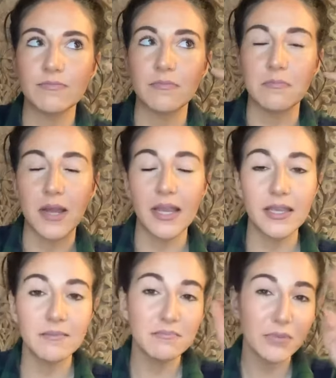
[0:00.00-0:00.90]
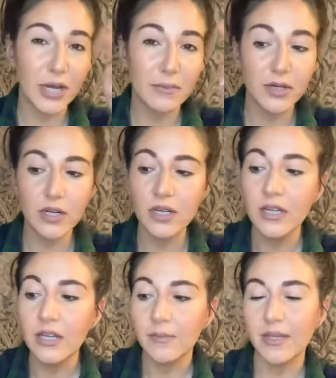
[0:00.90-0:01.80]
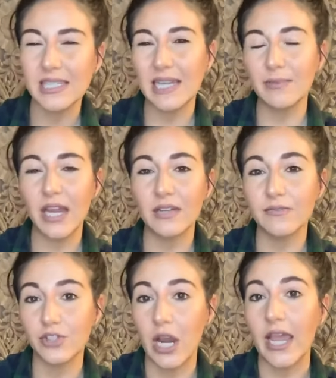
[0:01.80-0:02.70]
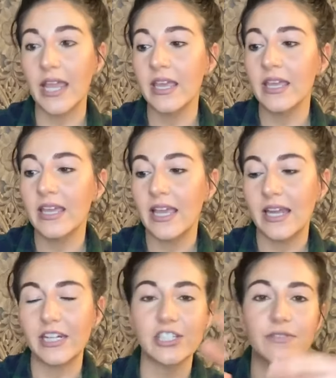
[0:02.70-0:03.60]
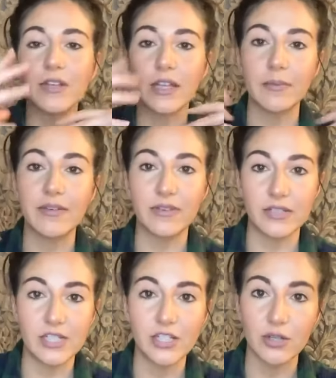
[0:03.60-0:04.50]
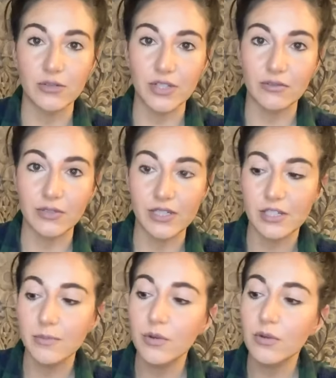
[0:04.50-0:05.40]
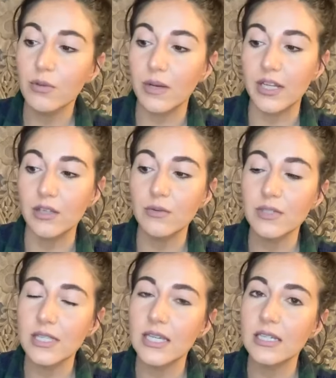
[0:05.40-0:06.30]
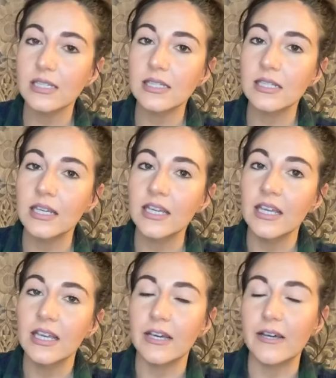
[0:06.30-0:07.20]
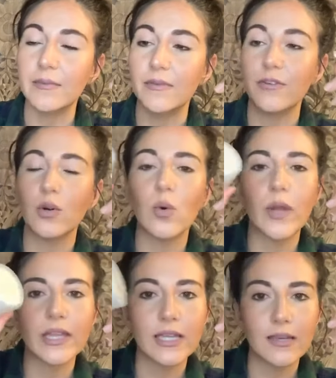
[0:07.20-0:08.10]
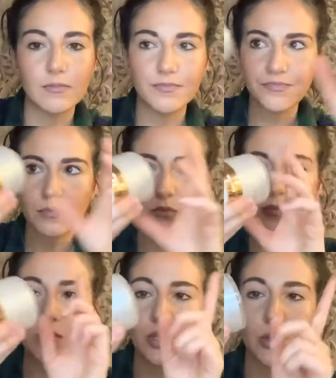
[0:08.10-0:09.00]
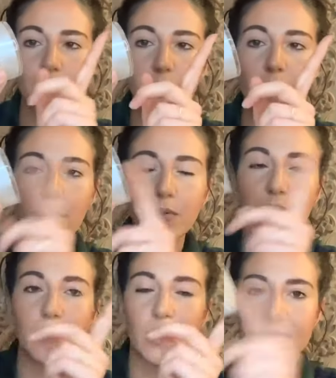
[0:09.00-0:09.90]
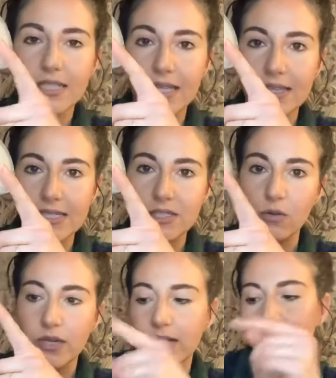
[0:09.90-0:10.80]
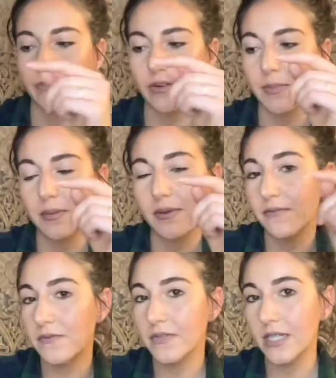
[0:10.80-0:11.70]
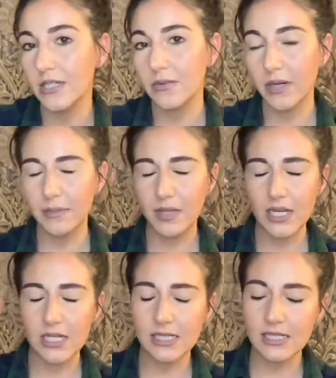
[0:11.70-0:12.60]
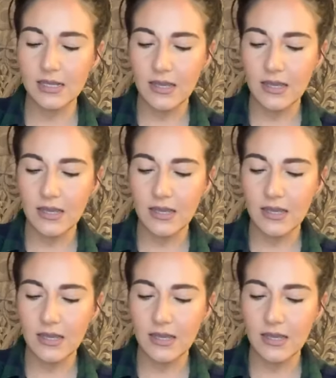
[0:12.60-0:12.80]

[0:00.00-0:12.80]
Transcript: my primer because I'm kind of dry and I just feel like my foundation goes on really smooth when I use this. If you're oily, you would probably want to let this soak in for maybe 15-20 minutes